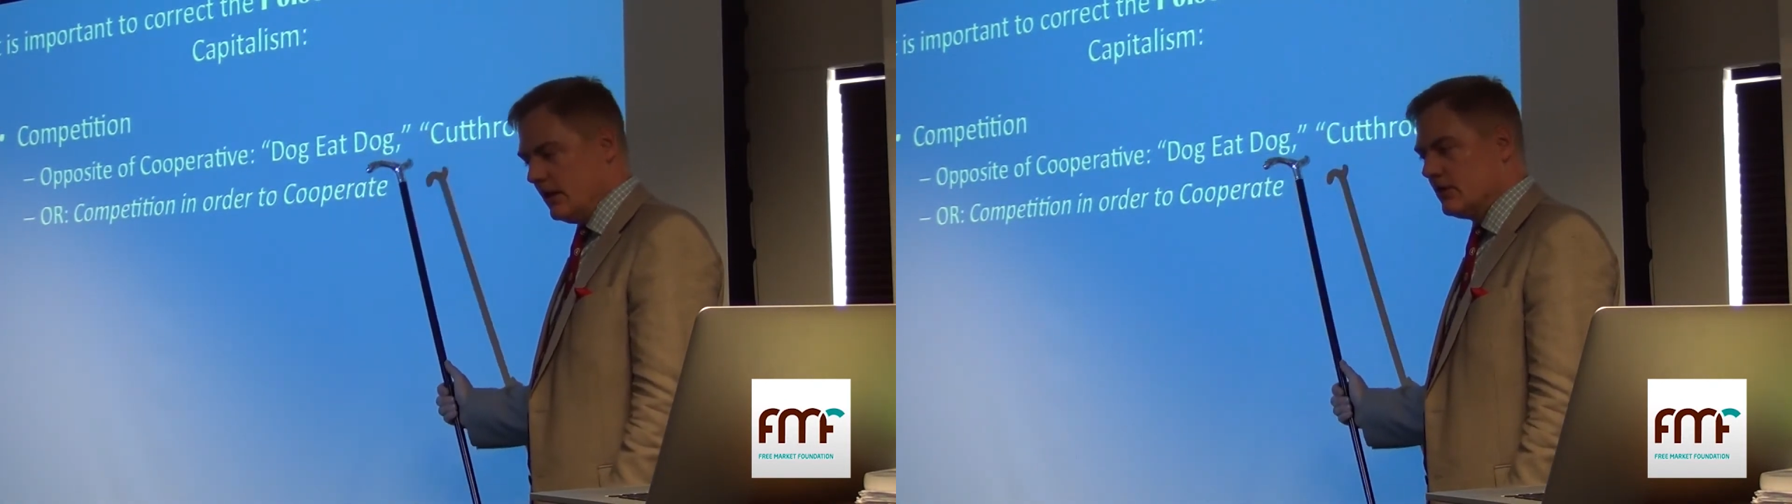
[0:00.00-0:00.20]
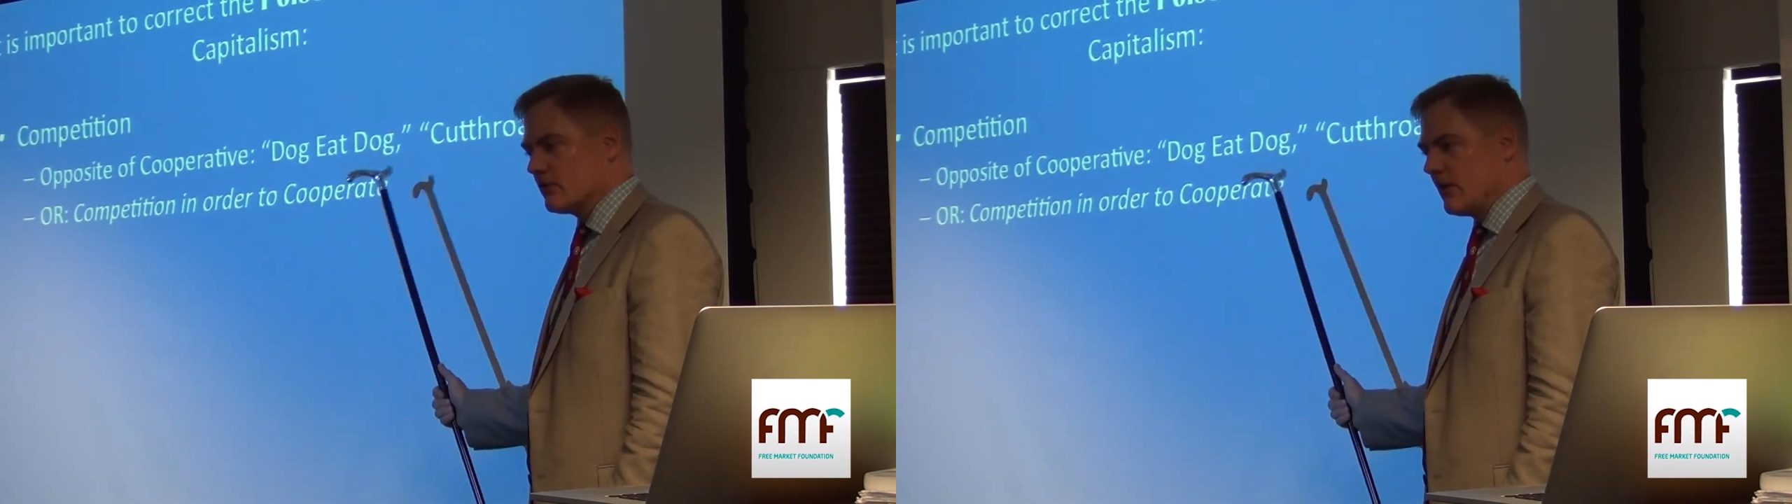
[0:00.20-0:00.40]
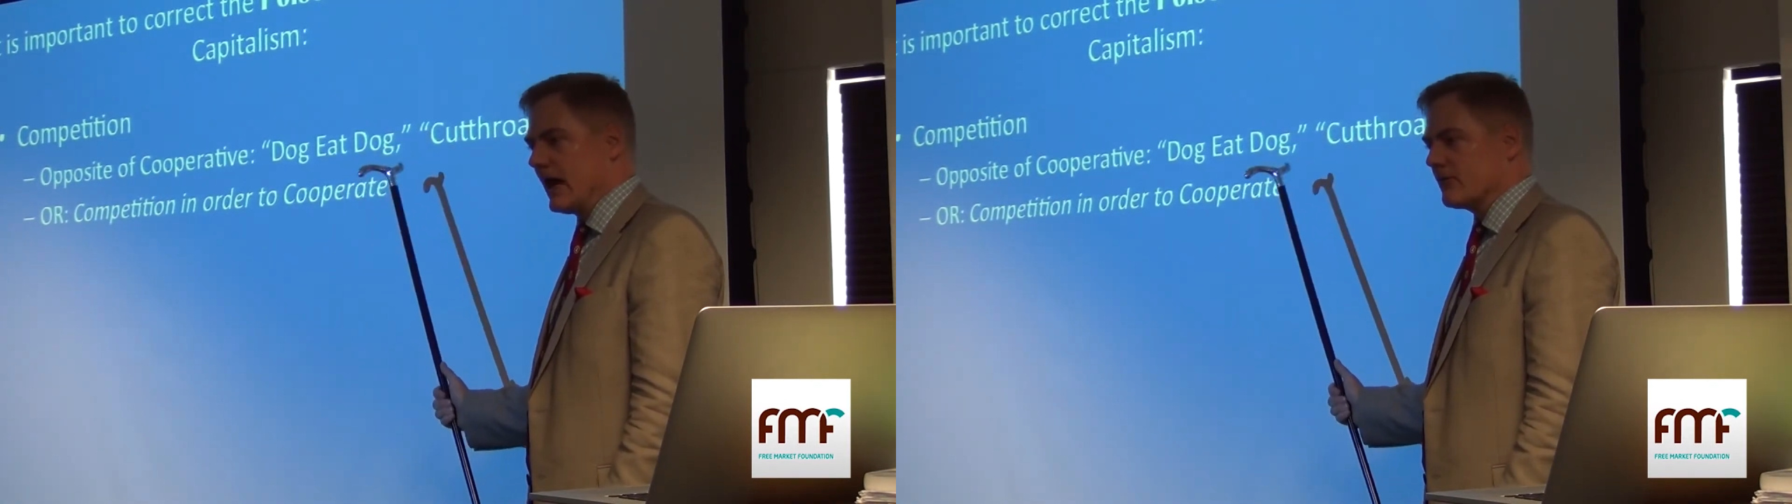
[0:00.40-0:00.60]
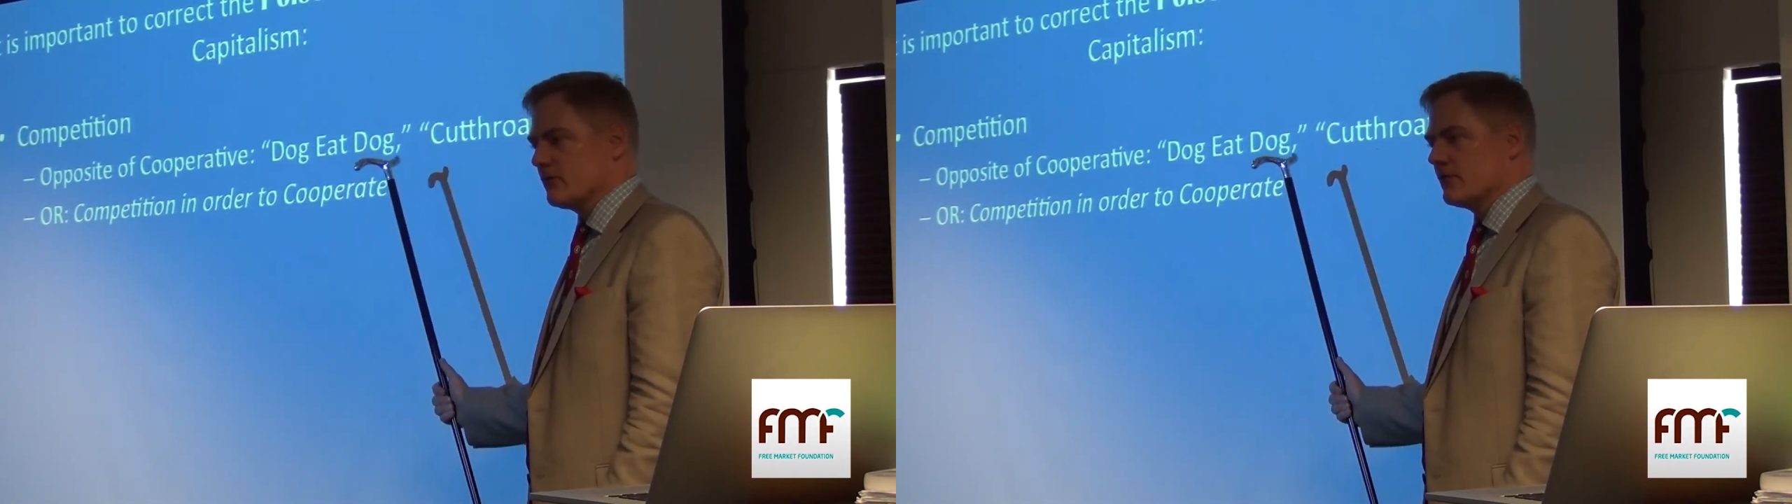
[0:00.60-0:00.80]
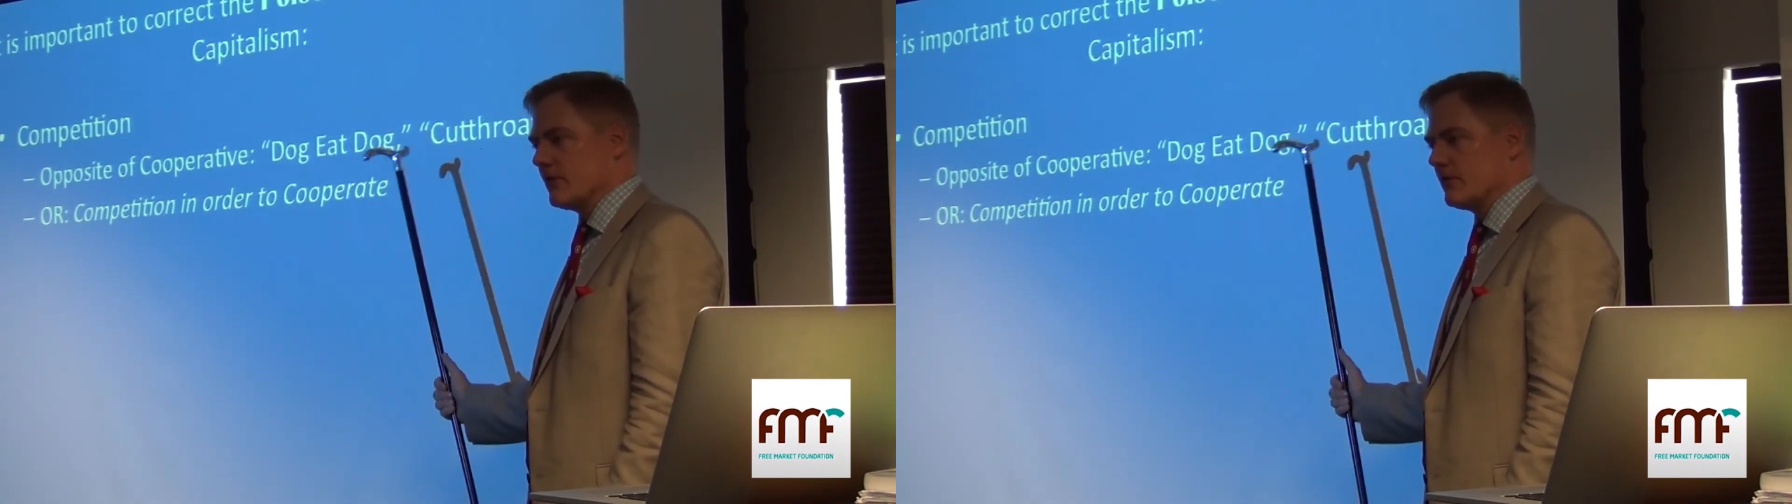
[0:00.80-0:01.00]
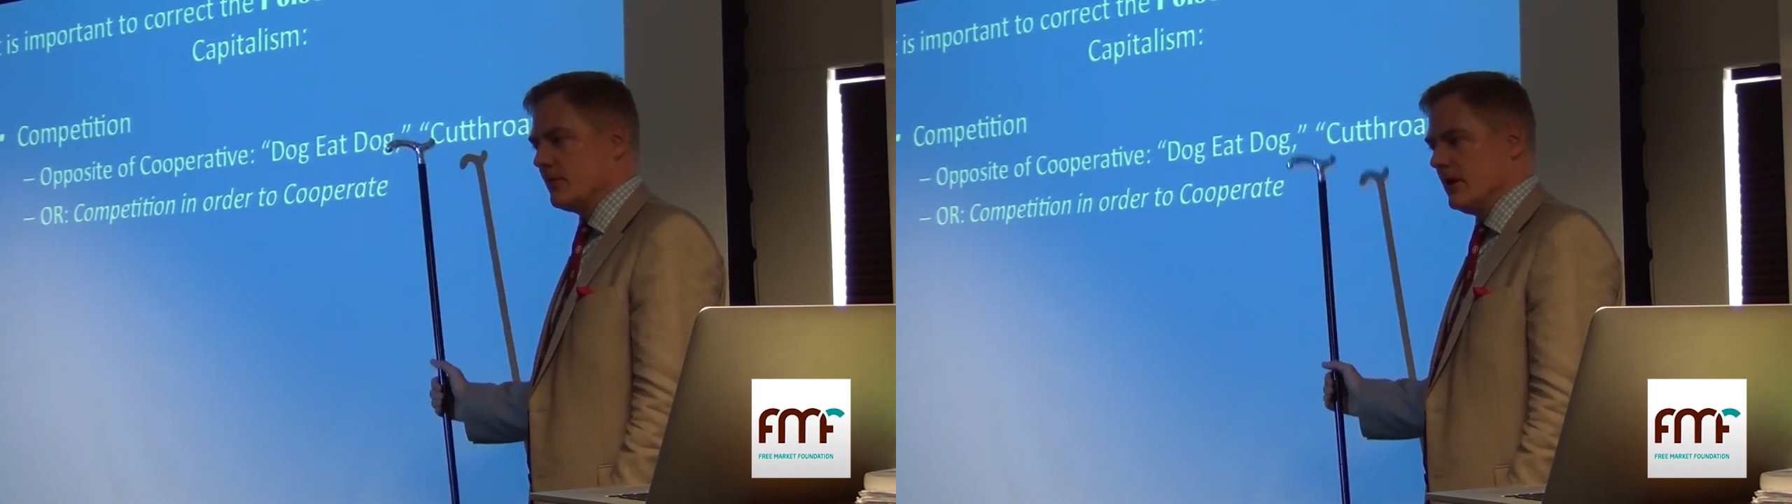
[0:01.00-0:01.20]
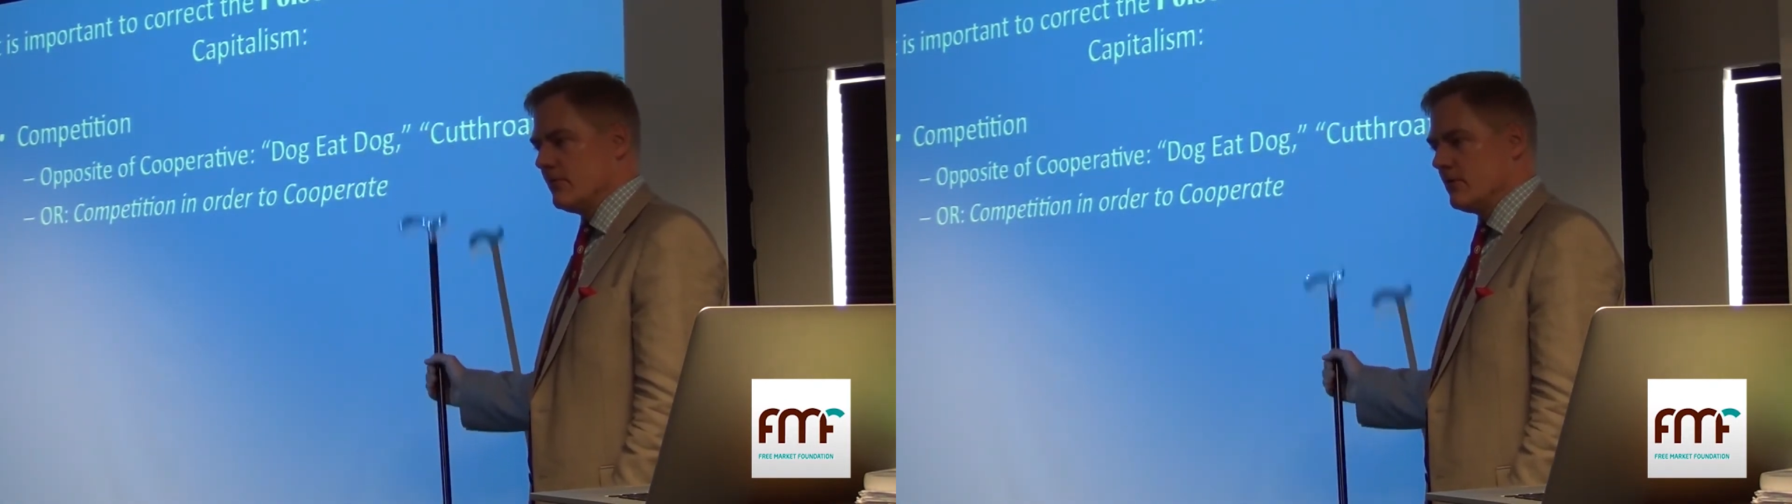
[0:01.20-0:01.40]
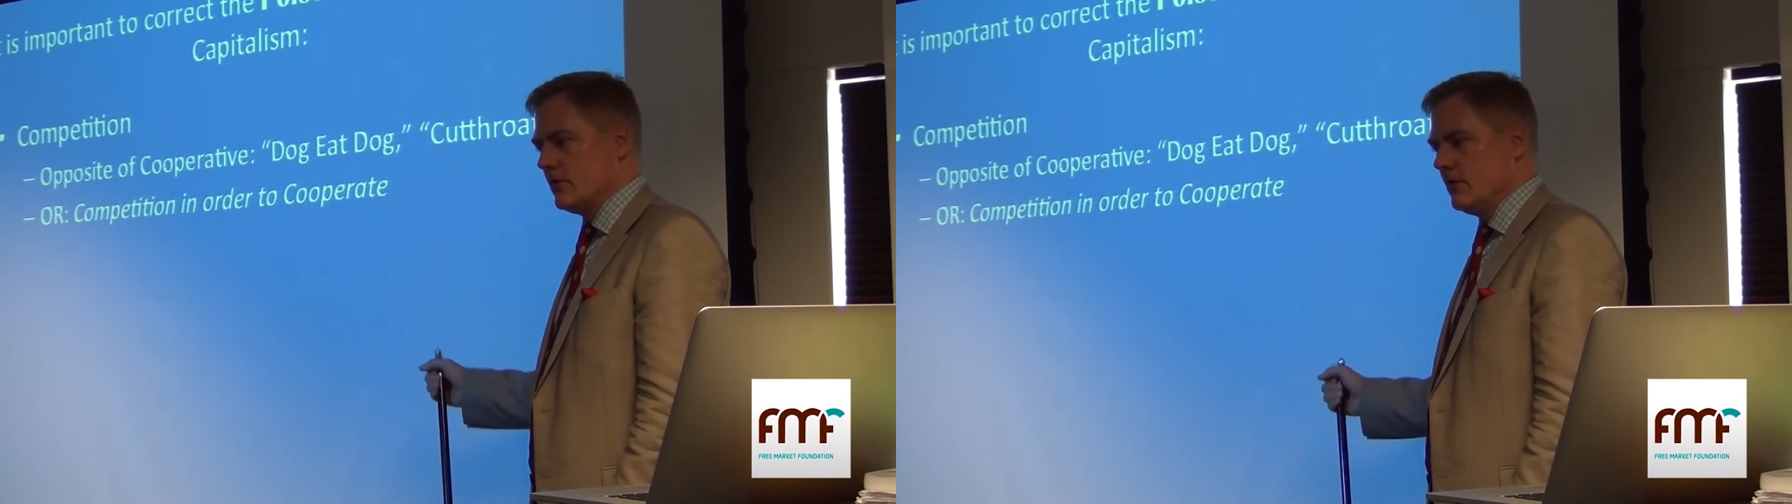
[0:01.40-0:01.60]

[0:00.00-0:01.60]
interaction with other people.